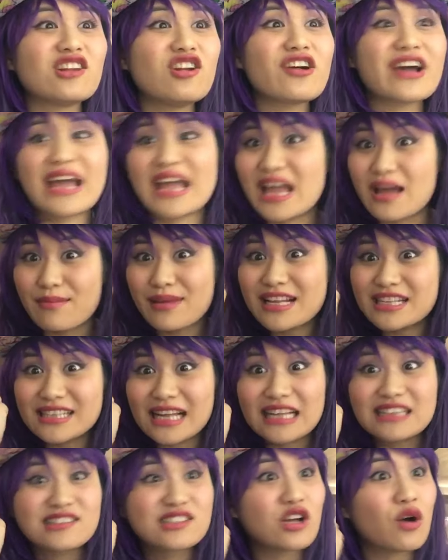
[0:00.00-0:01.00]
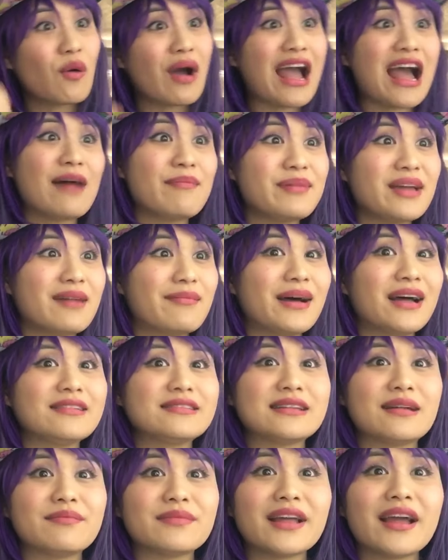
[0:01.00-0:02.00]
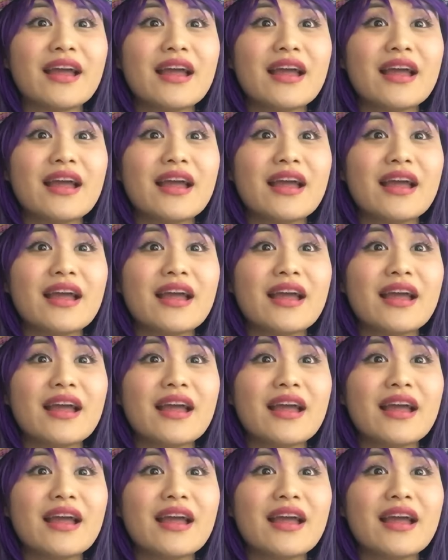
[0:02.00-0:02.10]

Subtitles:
Look at him, he's like so happy about something.